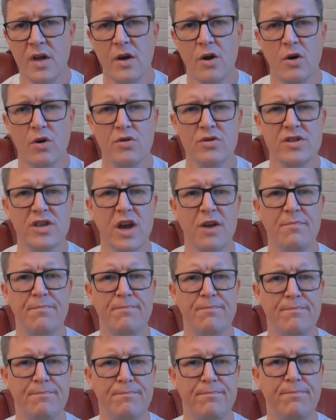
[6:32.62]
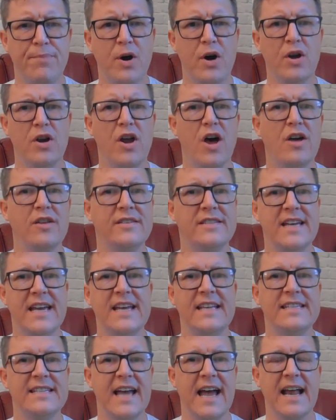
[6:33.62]
Also, put a lot of
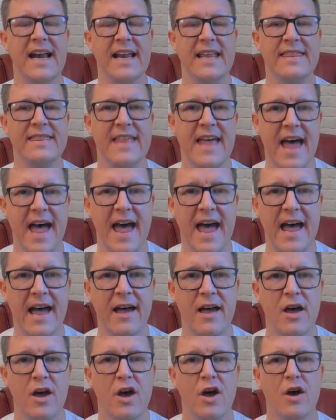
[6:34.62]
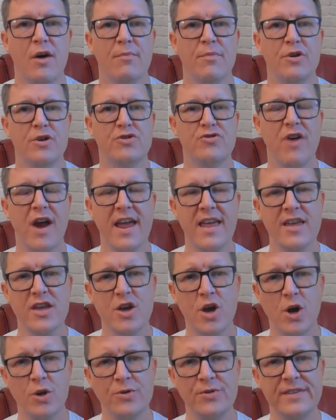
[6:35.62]
detail in there, but try and
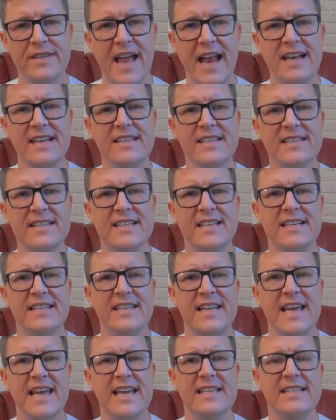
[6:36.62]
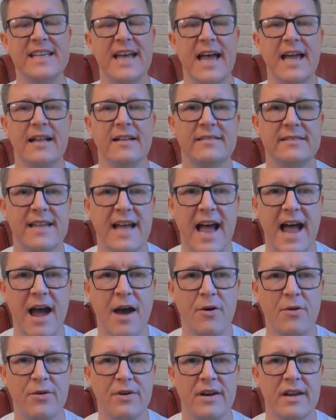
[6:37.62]
condense the detail
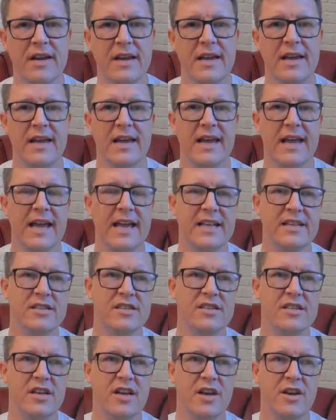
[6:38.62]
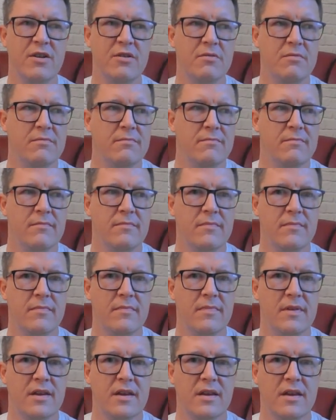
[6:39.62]
down into
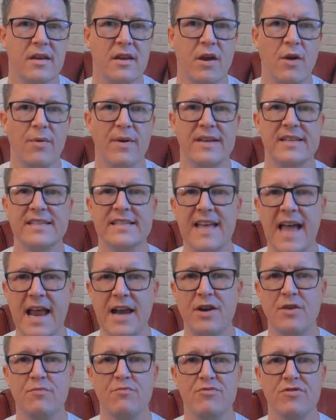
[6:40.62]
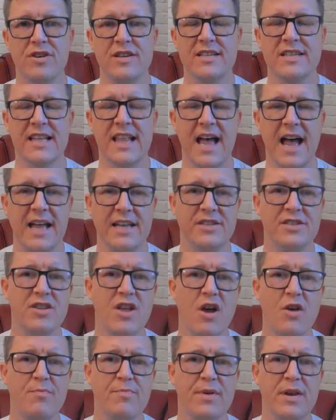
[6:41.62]
a set number of slides.
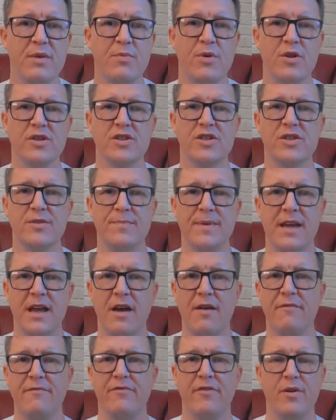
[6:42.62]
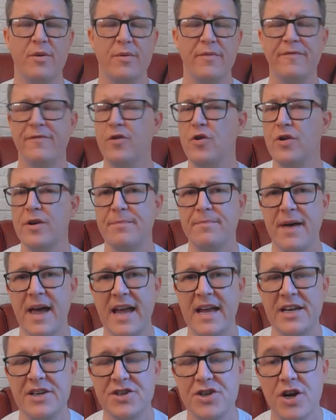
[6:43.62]
Nobody wants to be going through a
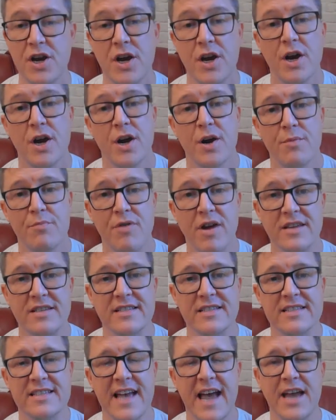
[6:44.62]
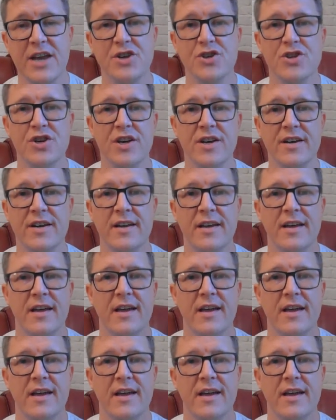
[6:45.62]
40-page presentation.